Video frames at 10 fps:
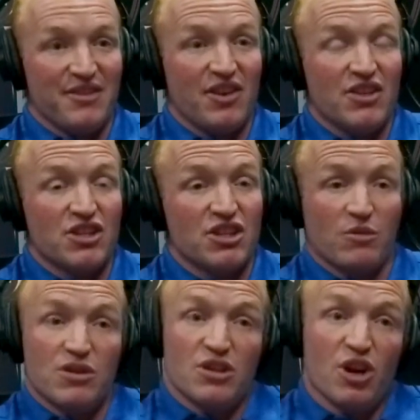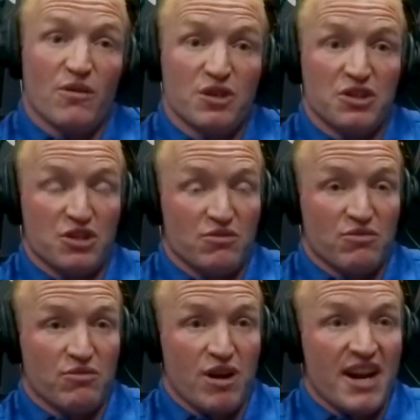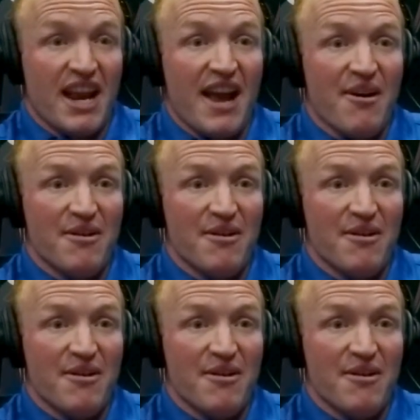The reserves are just running out.